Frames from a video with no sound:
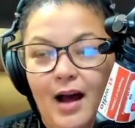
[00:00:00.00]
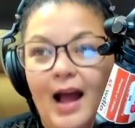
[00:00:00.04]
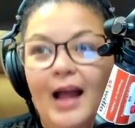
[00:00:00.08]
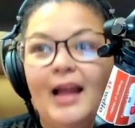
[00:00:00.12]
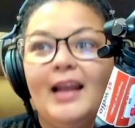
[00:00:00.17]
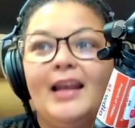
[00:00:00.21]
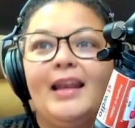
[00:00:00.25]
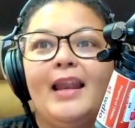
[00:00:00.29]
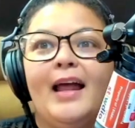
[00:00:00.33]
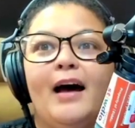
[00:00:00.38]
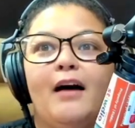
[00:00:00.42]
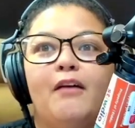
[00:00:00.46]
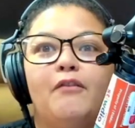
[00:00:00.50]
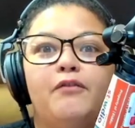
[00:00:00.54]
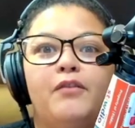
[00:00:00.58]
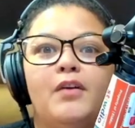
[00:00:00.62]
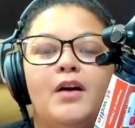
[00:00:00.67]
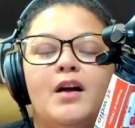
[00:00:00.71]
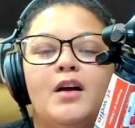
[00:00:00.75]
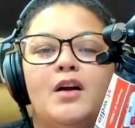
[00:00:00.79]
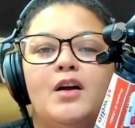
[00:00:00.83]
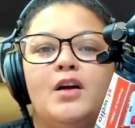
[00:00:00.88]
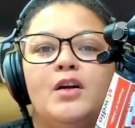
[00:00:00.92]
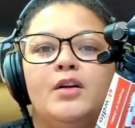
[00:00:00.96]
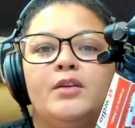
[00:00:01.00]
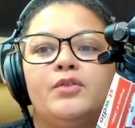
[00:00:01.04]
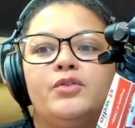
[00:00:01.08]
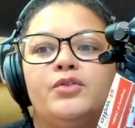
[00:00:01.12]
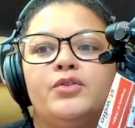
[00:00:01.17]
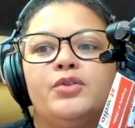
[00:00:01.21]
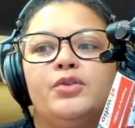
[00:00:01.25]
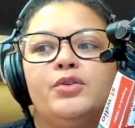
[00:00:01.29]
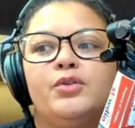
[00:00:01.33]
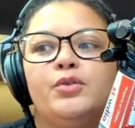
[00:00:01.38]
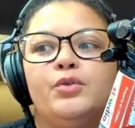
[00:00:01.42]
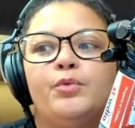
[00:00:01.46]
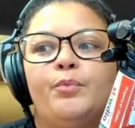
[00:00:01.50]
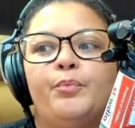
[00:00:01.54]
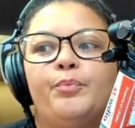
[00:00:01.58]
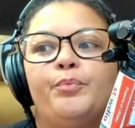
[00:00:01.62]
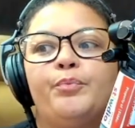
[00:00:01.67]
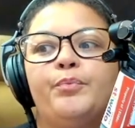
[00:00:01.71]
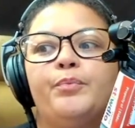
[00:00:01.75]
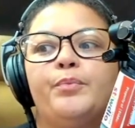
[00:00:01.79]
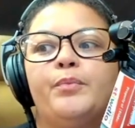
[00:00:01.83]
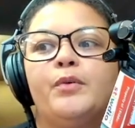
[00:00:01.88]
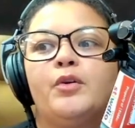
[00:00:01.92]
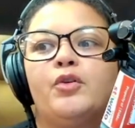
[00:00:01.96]
I love to
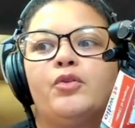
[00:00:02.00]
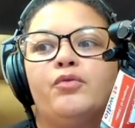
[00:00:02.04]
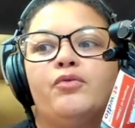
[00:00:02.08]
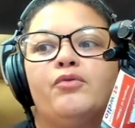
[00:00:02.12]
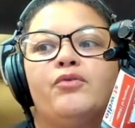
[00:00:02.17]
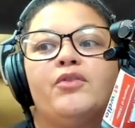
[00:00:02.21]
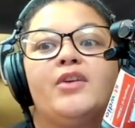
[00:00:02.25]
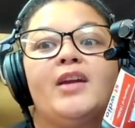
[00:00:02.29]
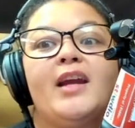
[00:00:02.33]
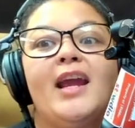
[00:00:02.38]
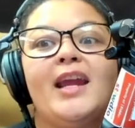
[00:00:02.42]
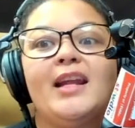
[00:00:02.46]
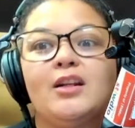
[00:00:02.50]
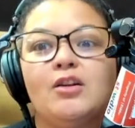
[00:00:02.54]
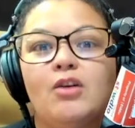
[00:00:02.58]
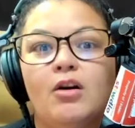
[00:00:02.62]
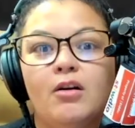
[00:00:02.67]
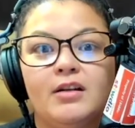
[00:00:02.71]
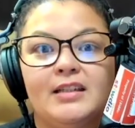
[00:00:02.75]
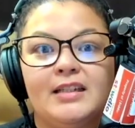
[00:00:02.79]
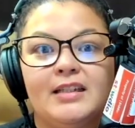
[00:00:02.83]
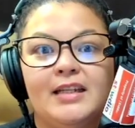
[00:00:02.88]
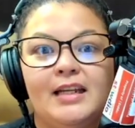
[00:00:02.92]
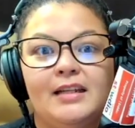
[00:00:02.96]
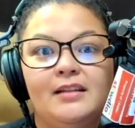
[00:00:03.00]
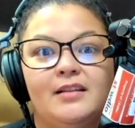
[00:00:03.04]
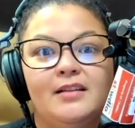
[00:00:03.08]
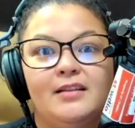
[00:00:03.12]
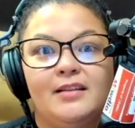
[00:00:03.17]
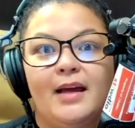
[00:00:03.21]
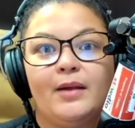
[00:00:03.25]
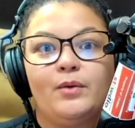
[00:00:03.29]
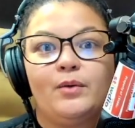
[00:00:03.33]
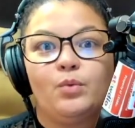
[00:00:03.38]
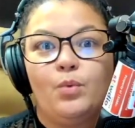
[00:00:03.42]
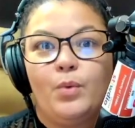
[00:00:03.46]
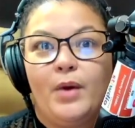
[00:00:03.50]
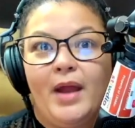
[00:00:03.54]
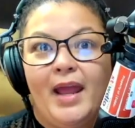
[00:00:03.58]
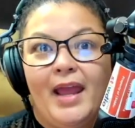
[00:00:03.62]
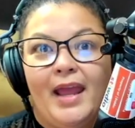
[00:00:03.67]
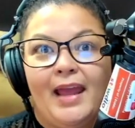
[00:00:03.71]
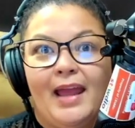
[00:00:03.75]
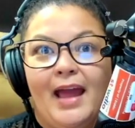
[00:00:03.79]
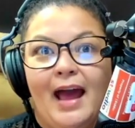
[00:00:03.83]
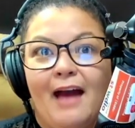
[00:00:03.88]
create content in that way.